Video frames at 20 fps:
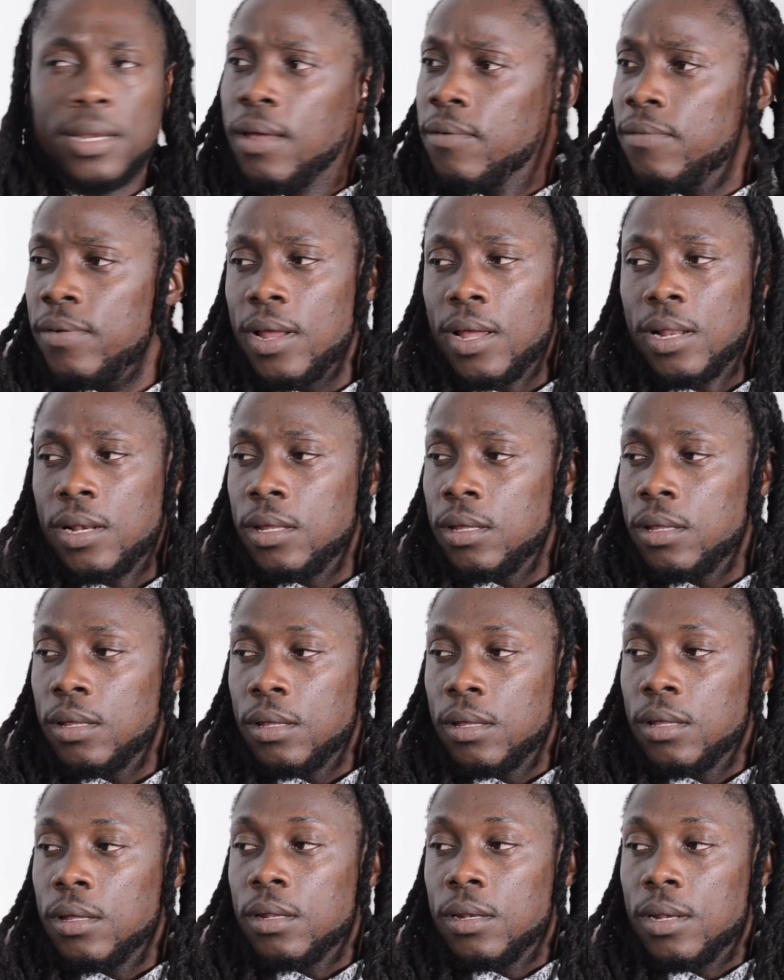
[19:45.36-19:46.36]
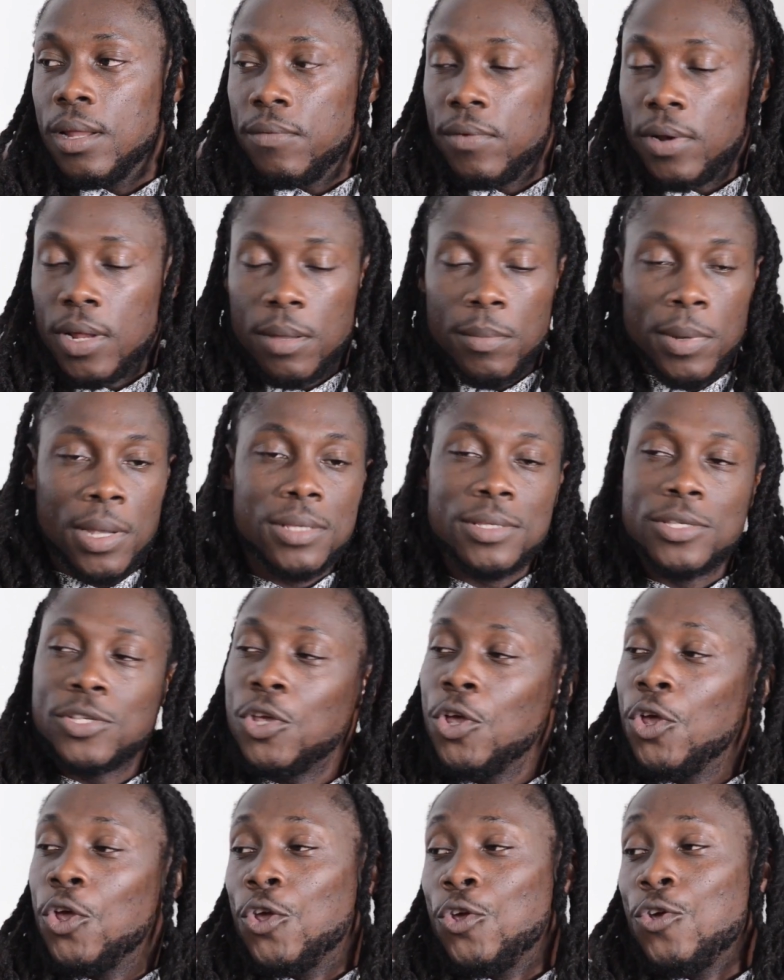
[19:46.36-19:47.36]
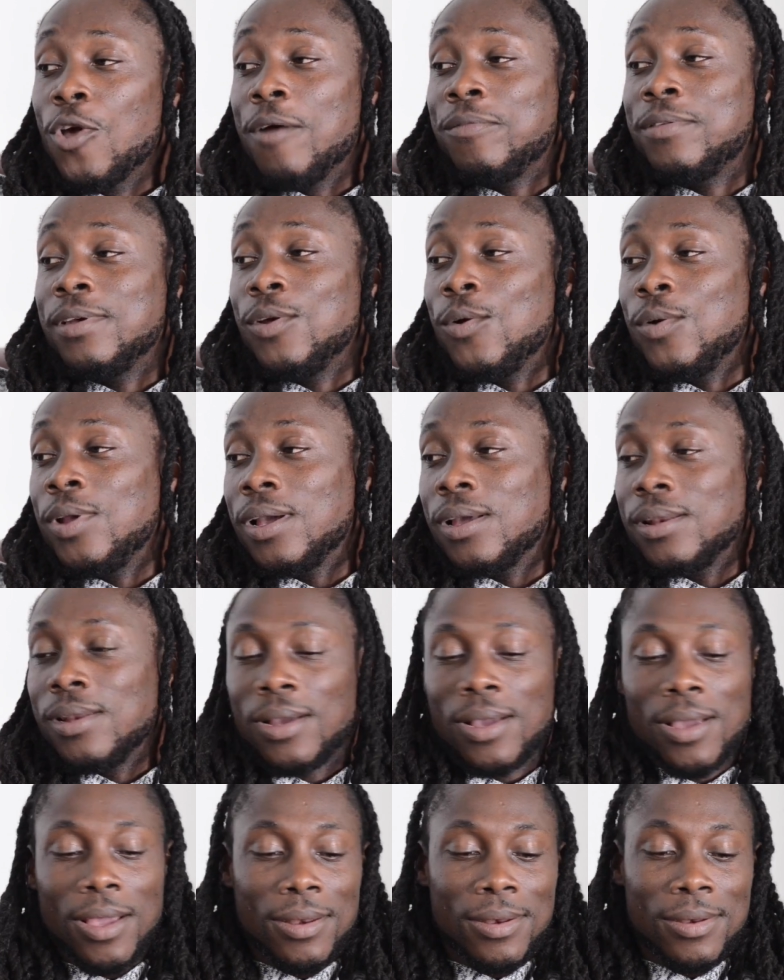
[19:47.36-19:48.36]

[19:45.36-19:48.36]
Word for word: definitely, okay. definitely, because you have to know the, the